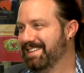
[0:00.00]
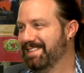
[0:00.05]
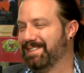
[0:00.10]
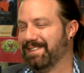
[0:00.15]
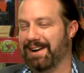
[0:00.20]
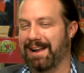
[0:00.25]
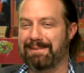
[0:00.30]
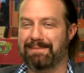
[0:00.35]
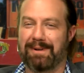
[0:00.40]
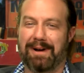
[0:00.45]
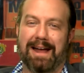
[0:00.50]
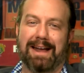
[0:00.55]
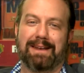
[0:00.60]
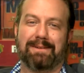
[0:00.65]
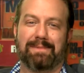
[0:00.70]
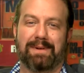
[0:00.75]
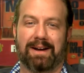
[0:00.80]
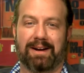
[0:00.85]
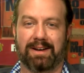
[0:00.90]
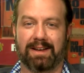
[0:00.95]
For Ed
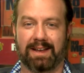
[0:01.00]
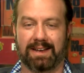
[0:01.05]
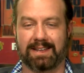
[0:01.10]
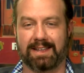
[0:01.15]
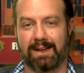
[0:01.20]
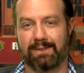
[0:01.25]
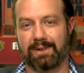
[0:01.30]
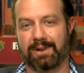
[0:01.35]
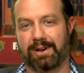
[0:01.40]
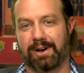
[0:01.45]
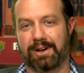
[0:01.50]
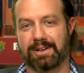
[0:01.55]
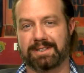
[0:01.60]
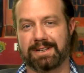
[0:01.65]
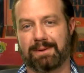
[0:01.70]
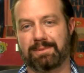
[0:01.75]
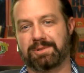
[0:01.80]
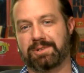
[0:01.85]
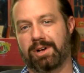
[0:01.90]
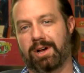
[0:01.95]
Brandyberry and Kevin Kurtz,
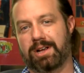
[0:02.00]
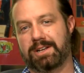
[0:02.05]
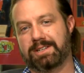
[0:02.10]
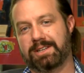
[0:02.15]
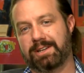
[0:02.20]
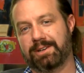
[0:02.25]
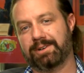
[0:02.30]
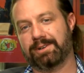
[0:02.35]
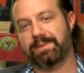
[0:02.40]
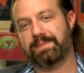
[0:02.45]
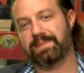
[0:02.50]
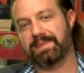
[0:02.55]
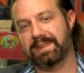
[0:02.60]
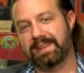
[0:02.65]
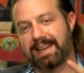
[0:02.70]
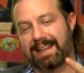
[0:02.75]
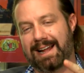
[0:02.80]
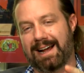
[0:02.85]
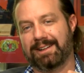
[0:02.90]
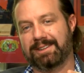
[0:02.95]
I'm Josh Eagle.
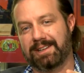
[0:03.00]
Get out